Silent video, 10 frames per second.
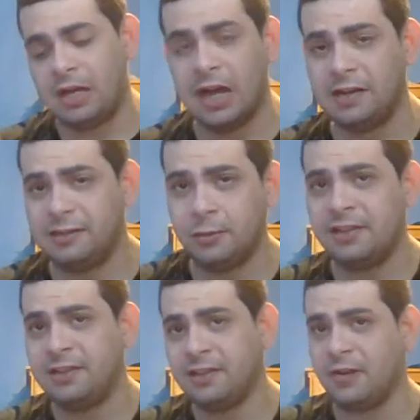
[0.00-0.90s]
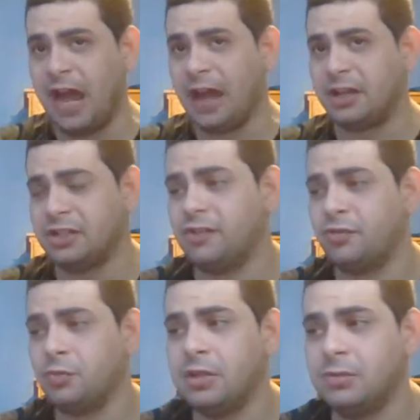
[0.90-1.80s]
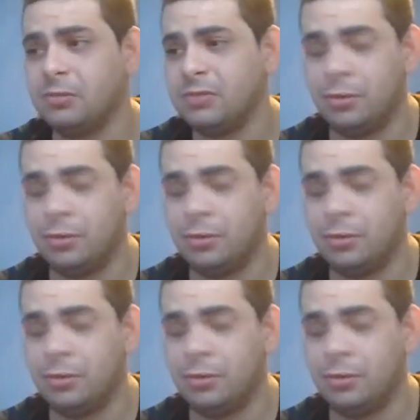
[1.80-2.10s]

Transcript: consequences of your actions will you